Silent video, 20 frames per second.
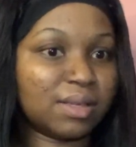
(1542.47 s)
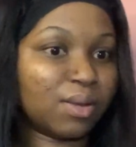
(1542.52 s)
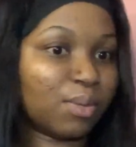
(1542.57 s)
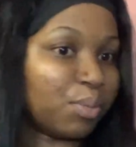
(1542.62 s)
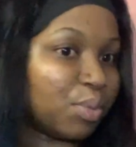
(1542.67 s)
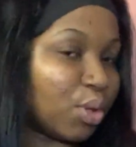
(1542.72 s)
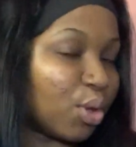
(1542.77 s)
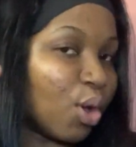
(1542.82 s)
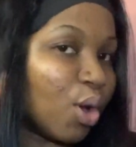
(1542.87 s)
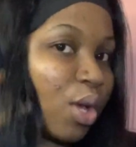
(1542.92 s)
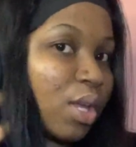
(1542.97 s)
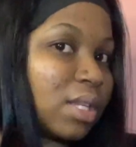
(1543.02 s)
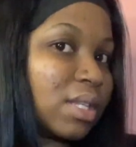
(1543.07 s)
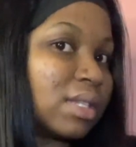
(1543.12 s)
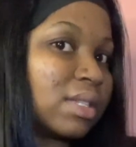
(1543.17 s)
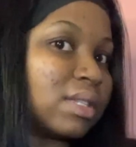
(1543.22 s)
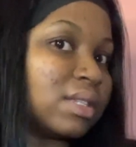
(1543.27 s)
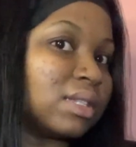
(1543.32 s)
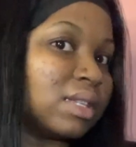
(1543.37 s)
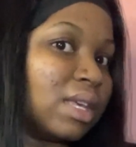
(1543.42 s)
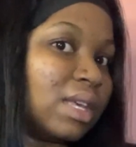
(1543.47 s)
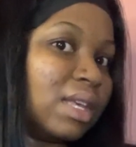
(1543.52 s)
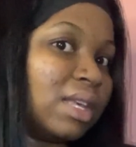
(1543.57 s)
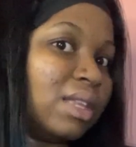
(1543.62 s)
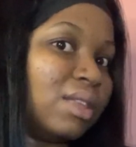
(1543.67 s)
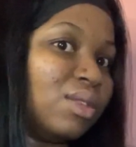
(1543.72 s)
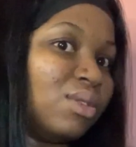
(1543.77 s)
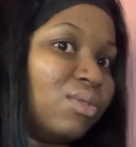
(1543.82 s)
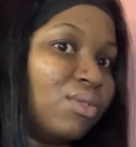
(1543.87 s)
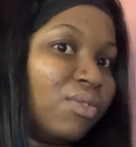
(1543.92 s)
because
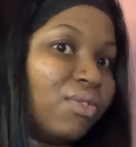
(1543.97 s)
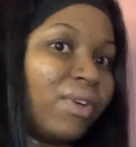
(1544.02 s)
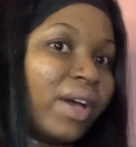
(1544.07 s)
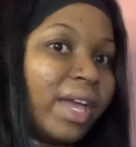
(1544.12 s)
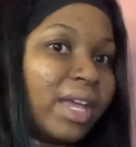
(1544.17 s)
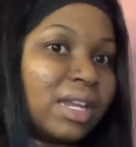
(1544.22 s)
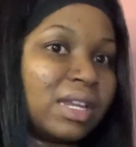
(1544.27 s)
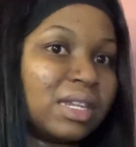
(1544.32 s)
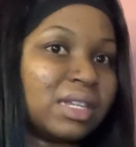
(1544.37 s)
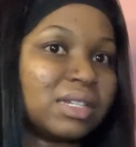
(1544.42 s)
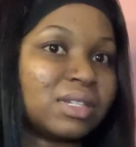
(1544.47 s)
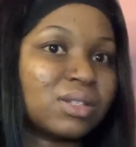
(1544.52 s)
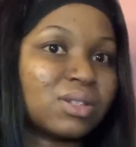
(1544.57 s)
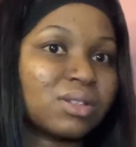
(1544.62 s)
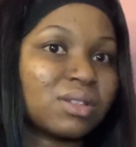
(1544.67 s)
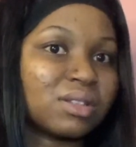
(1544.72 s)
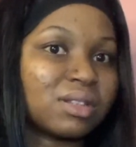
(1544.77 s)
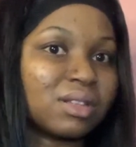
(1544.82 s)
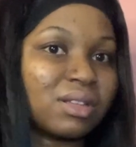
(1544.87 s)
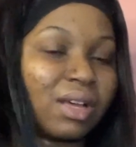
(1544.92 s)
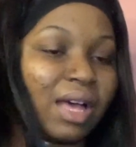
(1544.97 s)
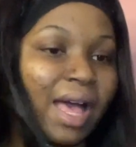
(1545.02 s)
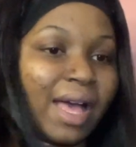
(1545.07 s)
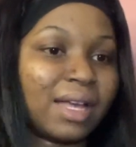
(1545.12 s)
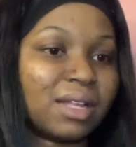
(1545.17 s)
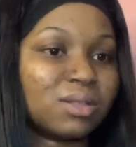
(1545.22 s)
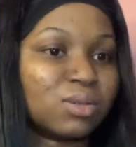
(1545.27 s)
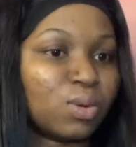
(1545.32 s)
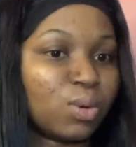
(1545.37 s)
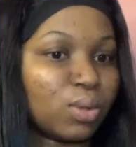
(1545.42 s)
you find it,
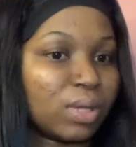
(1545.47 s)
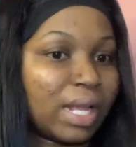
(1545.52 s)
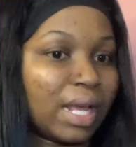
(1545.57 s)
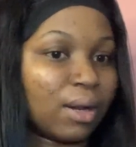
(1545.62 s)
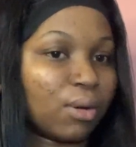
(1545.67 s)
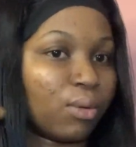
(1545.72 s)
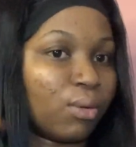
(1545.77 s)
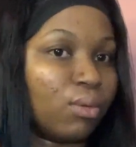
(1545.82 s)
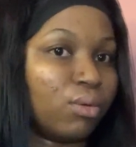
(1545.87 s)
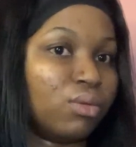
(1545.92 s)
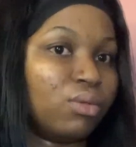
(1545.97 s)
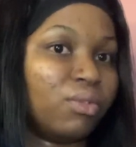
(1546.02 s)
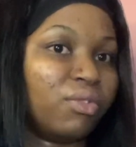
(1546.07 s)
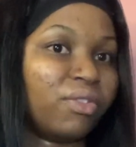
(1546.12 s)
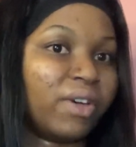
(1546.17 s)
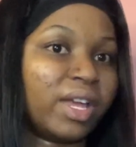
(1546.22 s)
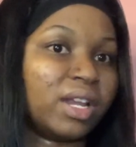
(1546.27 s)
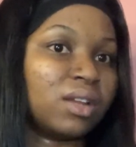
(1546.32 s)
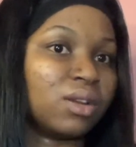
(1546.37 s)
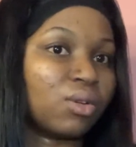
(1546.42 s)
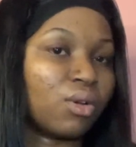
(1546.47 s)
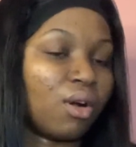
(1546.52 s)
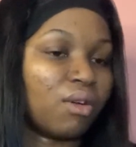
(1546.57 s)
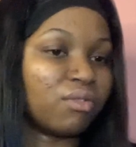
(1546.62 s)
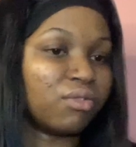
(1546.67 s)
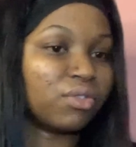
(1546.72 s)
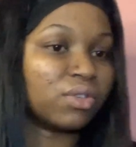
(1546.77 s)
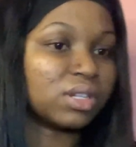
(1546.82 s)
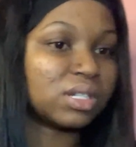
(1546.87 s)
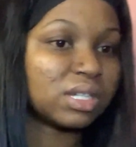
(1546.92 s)
you find it
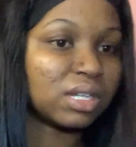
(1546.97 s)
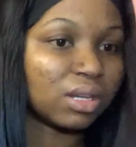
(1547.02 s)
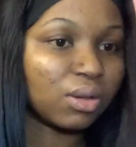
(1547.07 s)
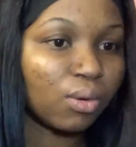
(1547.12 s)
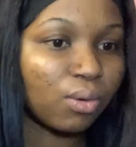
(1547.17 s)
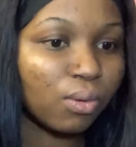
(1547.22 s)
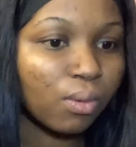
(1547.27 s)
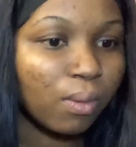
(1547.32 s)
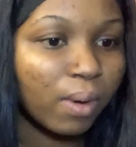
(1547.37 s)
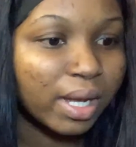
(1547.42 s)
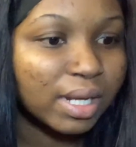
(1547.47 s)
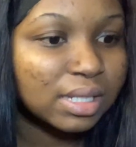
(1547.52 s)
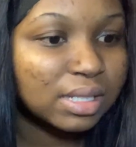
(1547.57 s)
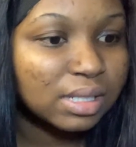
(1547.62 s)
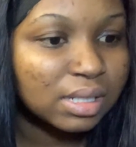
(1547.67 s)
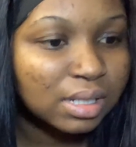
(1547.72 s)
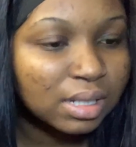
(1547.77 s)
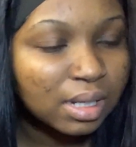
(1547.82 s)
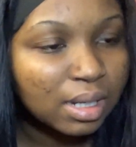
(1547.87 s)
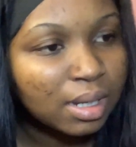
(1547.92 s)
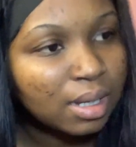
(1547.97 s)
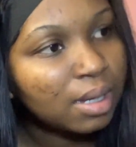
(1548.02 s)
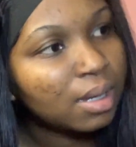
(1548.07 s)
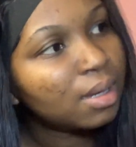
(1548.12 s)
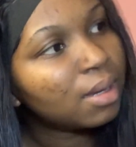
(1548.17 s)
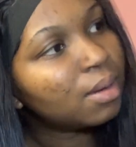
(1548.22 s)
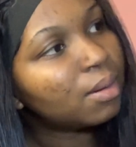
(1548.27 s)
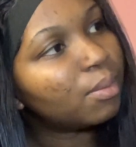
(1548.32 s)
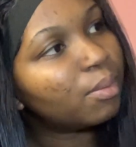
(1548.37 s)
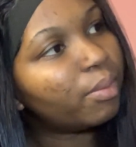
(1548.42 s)
comforting or what?
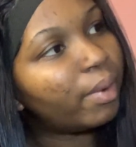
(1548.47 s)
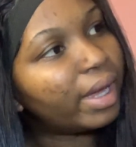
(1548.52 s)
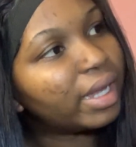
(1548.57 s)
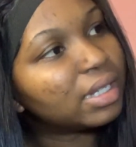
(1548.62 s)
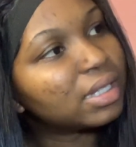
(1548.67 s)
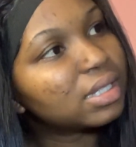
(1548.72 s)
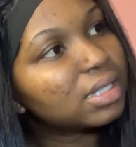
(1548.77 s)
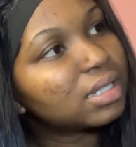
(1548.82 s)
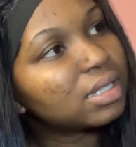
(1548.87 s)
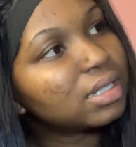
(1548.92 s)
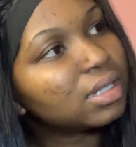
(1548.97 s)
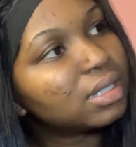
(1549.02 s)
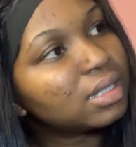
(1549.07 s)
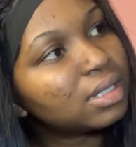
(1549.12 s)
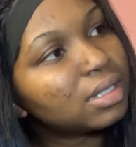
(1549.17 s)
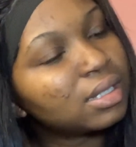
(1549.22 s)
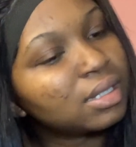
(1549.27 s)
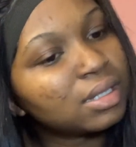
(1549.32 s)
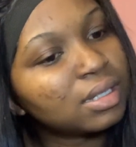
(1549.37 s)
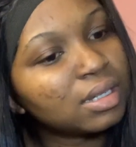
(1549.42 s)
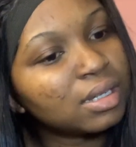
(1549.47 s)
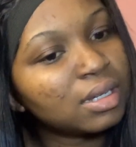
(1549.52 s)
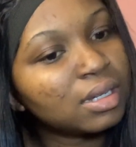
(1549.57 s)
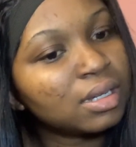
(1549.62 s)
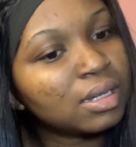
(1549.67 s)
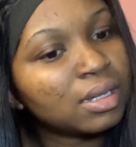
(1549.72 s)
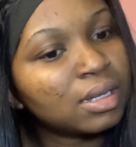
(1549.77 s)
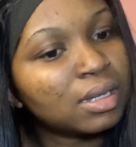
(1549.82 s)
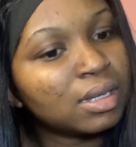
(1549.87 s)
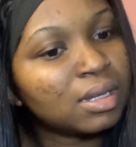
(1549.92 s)
But
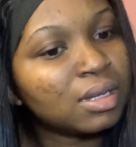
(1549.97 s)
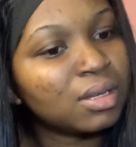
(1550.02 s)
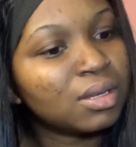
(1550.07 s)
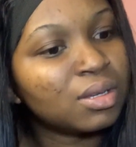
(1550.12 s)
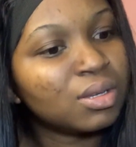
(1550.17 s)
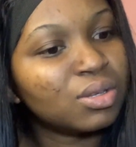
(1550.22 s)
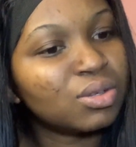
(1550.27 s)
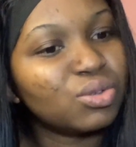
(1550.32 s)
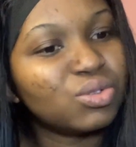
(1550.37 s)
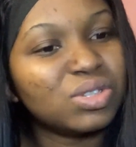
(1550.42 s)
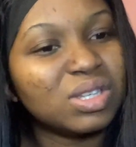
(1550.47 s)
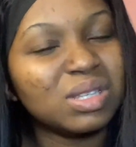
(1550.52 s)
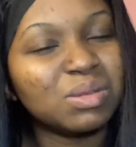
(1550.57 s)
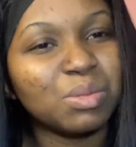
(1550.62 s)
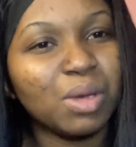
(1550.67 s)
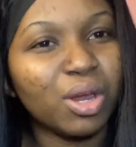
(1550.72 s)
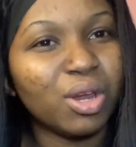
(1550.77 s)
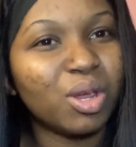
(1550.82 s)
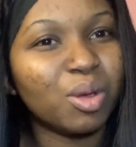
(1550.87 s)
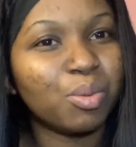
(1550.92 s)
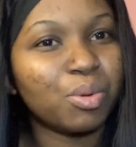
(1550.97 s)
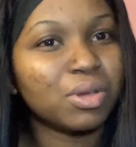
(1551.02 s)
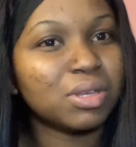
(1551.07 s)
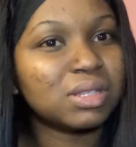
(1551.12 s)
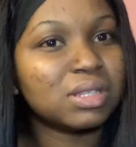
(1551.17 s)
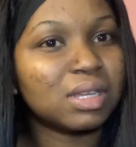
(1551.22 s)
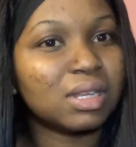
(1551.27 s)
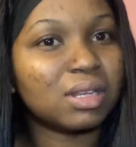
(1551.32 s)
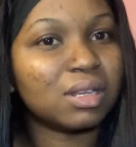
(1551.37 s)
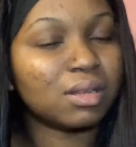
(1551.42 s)
you just marry a
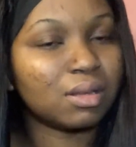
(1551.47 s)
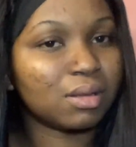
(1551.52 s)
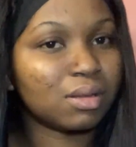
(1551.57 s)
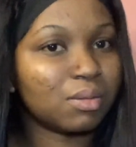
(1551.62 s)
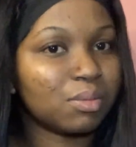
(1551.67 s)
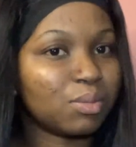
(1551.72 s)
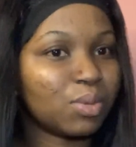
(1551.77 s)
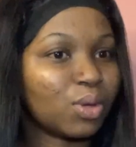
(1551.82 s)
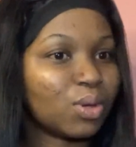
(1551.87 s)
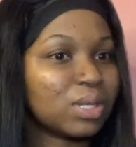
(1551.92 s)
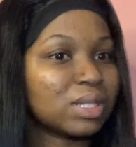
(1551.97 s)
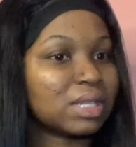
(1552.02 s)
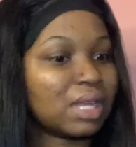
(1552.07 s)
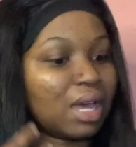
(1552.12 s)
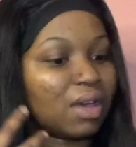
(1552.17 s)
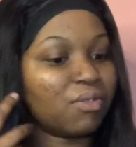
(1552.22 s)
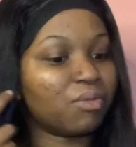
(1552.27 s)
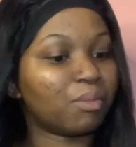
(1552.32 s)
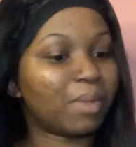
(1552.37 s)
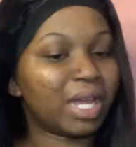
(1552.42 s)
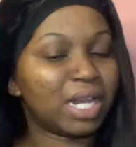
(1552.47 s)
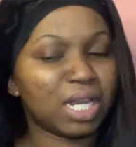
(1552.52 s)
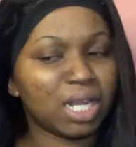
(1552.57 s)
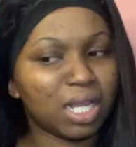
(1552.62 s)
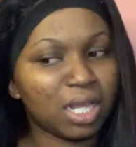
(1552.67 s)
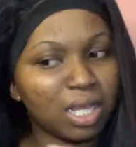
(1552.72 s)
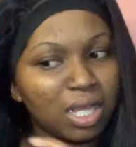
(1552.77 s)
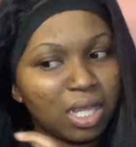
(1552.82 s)
person because they have money.